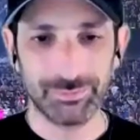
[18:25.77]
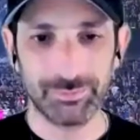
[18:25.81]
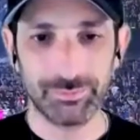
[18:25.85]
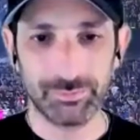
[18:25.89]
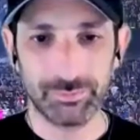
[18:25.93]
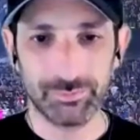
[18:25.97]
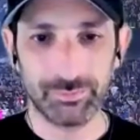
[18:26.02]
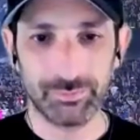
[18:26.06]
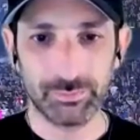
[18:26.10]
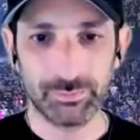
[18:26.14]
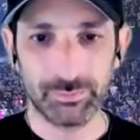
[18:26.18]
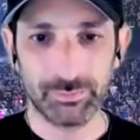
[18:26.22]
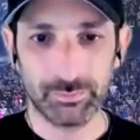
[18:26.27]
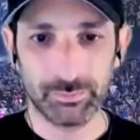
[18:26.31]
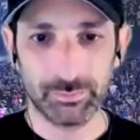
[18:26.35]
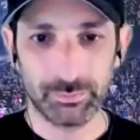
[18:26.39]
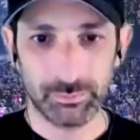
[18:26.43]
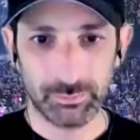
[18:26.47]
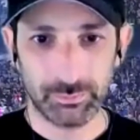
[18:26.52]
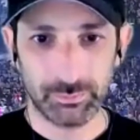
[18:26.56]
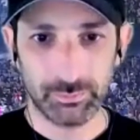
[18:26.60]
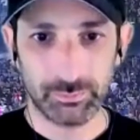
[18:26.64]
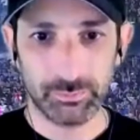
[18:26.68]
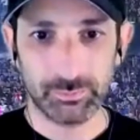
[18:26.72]
could be,
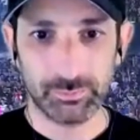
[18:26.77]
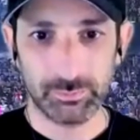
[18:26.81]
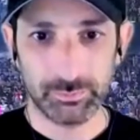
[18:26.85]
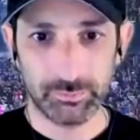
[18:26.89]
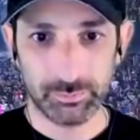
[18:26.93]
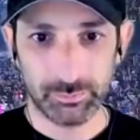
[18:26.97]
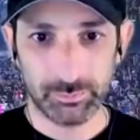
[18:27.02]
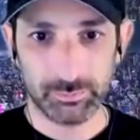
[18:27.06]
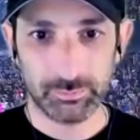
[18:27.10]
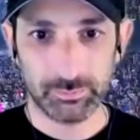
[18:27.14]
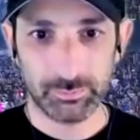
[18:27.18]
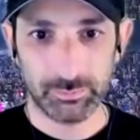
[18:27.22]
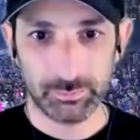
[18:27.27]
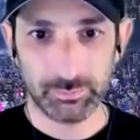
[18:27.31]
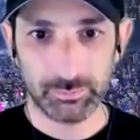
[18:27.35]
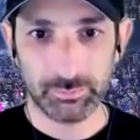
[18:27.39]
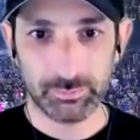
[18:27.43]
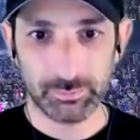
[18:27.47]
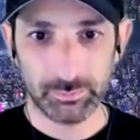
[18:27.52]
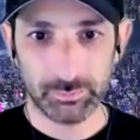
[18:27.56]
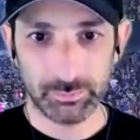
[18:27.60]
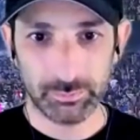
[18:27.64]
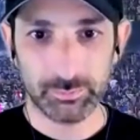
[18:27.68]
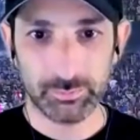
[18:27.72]
your
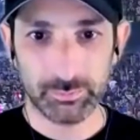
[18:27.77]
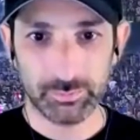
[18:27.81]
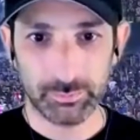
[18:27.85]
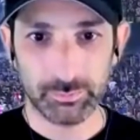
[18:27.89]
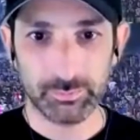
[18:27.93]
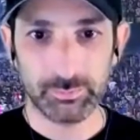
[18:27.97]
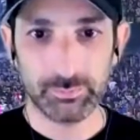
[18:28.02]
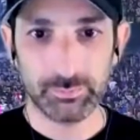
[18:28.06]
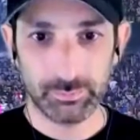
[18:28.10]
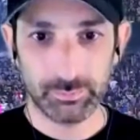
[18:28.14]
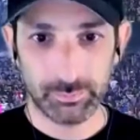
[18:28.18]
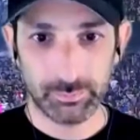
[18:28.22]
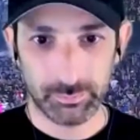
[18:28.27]
cardio is running